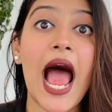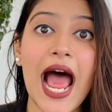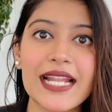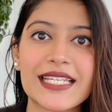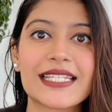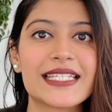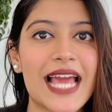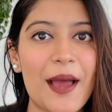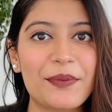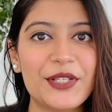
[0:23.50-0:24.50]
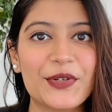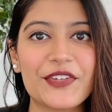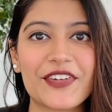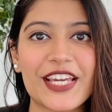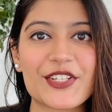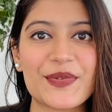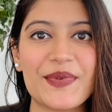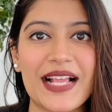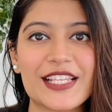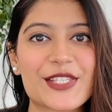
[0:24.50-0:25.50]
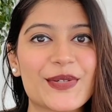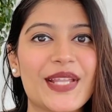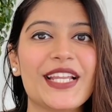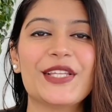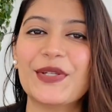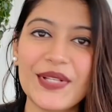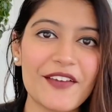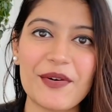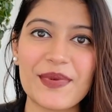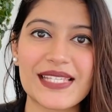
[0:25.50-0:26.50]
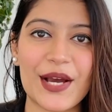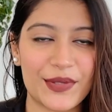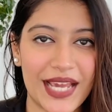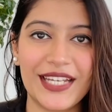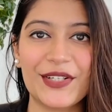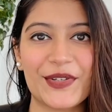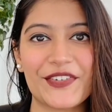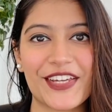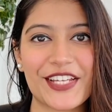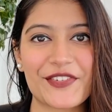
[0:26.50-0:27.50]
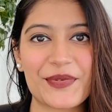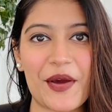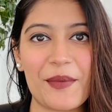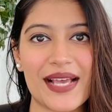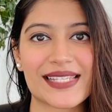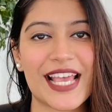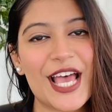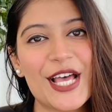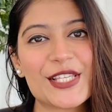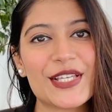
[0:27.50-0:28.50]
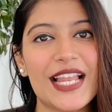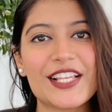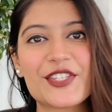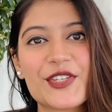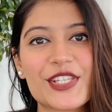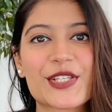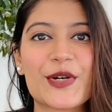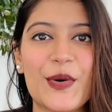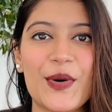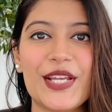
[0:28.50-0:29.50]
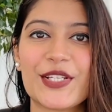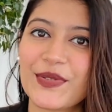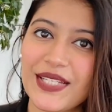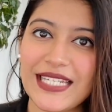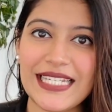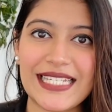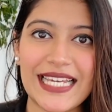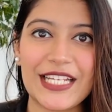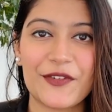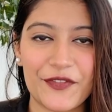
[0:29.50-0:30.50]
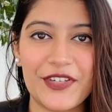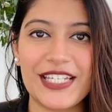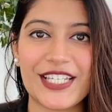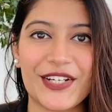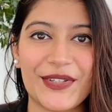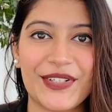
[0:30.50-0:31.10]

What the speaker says: and tap the notification bell so that you never miss out any notification from us. So let's just go into the detailed video.